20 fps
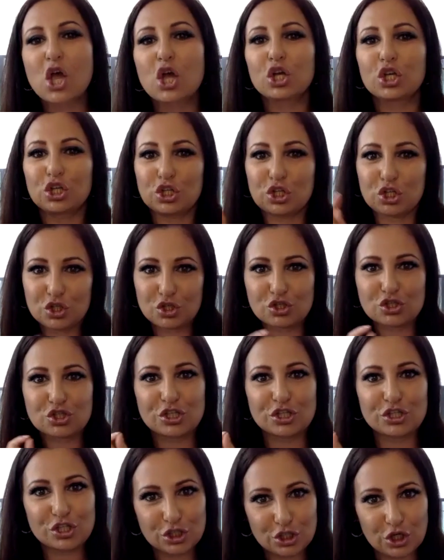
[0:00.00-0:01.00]
you
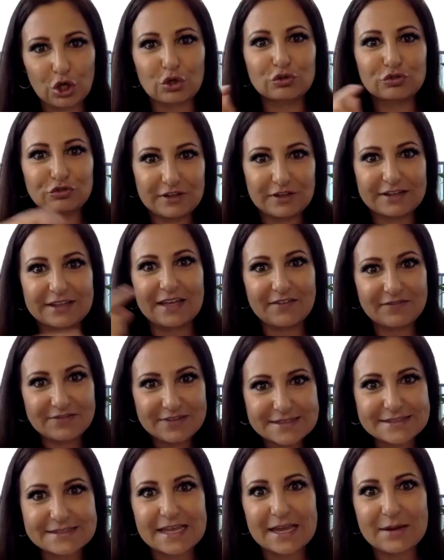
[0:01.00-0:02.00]
should, to give
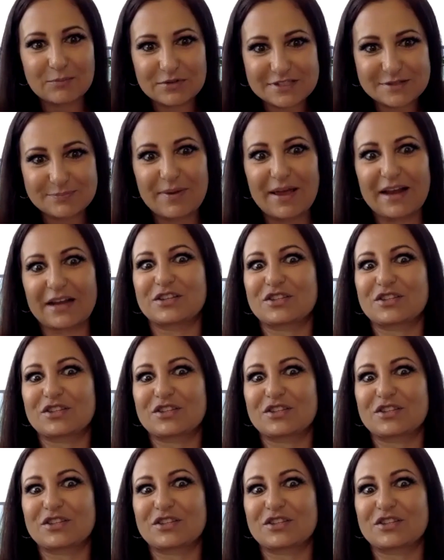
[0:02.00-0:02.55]
the same respect.